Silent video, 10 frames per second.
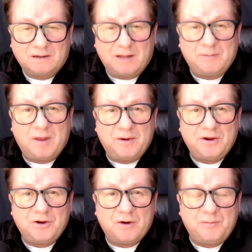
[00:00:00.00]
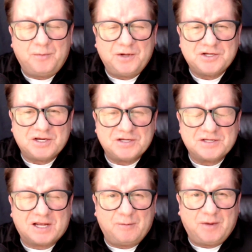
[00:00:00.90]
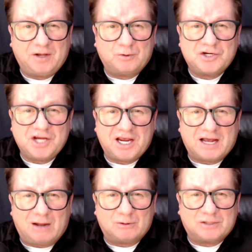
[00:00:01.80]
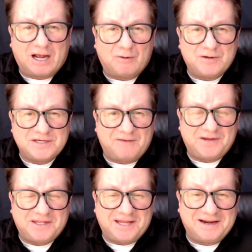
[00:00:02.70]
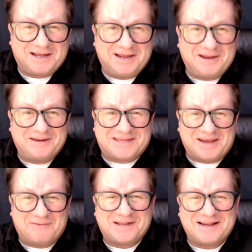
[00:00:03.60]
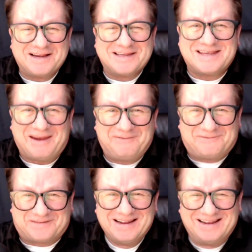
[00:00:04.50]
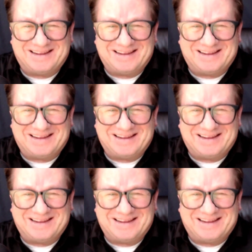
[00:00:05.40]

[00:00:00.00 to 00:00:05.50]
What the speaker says: And maybe UAP is just coming to check out how is everything safe.